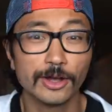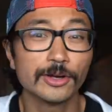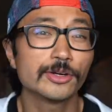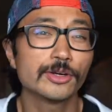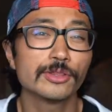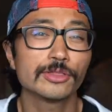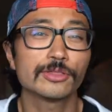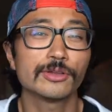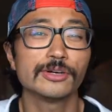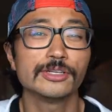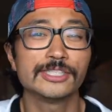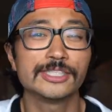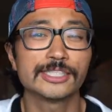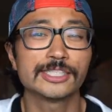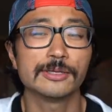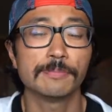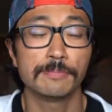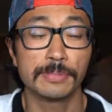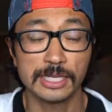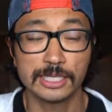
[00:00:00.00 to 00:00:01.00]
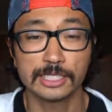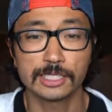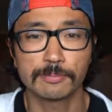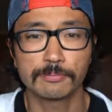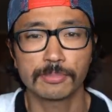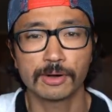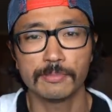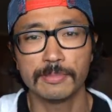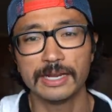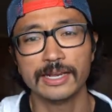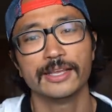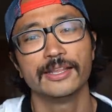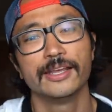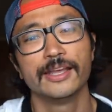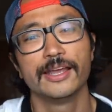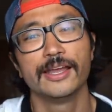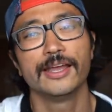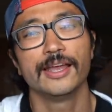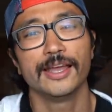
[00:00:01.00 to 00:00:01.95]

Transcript: 136 beats per minute,